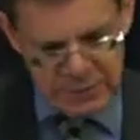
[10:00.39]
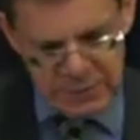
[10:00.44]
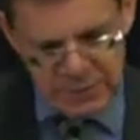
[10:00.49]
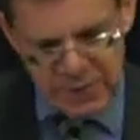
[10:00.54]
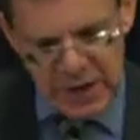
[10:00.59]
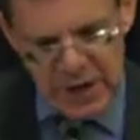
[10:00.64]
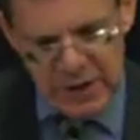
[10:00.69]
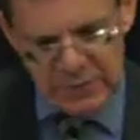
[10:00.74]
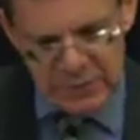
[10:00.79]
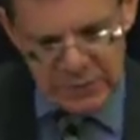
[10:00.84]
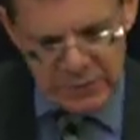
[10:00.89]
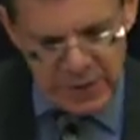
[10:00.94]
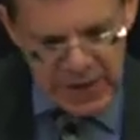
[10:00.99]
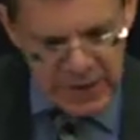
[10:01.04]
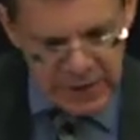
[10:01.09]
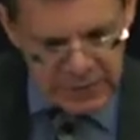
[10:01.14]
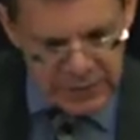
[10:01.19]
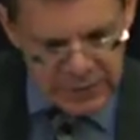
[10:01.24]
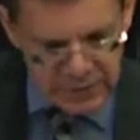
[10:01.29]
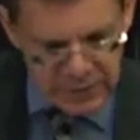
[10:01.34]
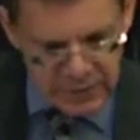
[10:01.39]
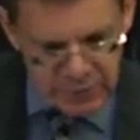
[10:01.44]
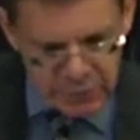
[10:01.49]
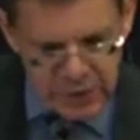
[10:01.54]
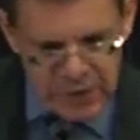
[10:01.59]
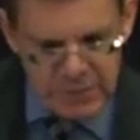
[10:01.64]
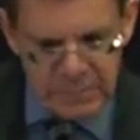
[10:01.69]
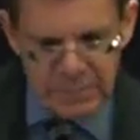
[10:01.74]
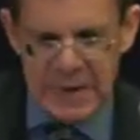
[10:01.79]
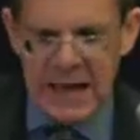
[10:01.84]
revolved around
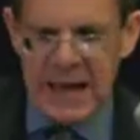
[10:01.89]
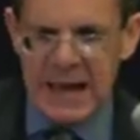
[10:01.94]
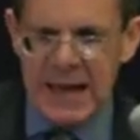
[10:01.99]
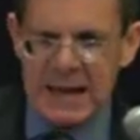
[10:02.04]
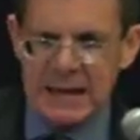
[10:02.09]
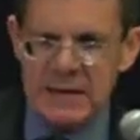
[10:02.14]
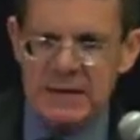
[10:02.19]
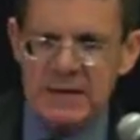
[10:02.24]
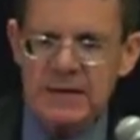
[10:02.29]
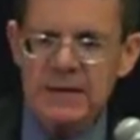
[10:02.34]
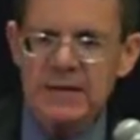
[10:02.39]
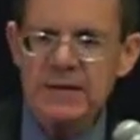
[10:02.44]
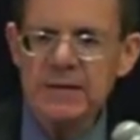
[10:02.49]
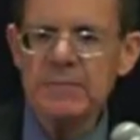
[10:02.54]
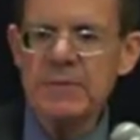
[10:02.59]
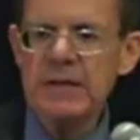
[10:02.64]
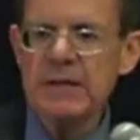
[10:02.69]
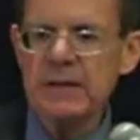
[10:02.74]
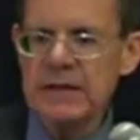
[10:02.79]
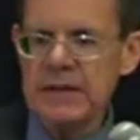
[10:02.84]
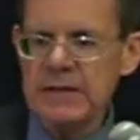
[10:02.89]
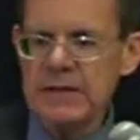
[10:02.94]
what made the Middle